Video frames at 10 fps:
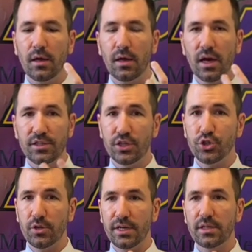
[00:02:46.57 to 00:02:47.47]

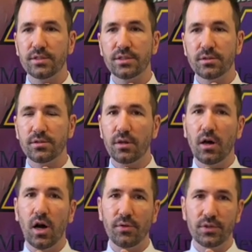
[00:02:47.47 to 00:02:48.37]
Additionally,
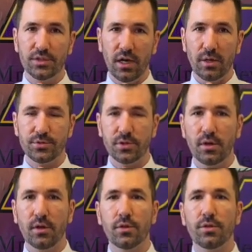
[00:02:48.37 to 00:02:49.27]
oftentimes,
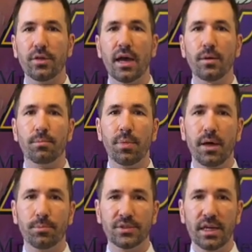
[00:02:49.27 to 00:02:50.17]
that by
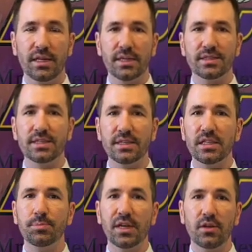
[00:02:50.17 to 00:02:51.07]
taking
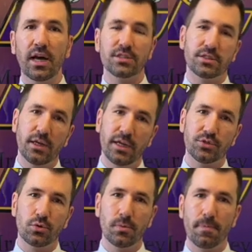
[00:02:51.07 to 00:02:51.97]
CCP classes in high
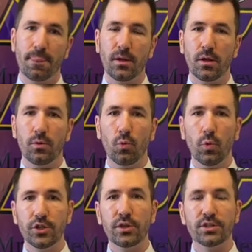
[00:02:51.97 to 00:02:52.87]
school,
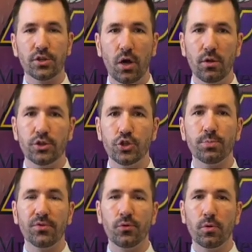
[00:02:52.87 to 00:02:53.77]
when you get to college, you
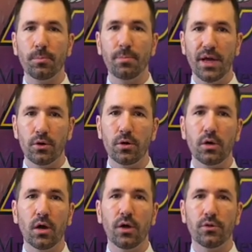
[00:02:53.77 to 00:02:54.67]
perform better
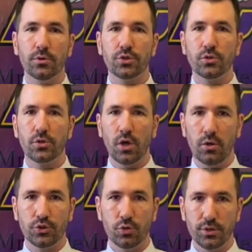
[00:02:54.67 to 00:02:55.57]
on those
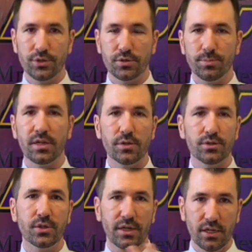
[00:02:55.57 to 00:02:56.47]
college courses
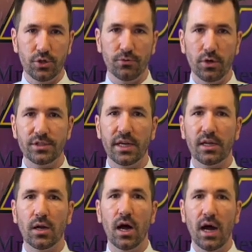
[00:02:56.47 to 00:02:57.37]
because, again, you've already
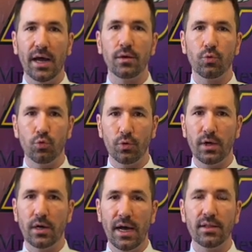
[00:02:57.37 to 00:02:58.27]
taken high
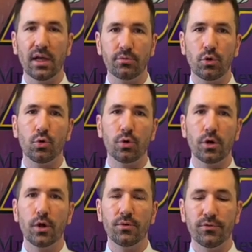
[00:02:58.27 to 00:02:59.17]
level or
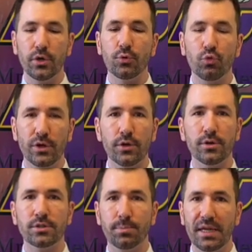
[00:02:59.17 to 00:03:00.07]
very
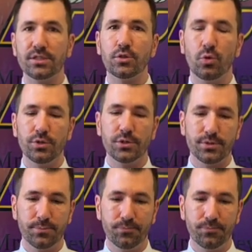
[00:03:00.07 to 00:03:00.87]
rigorous based courses.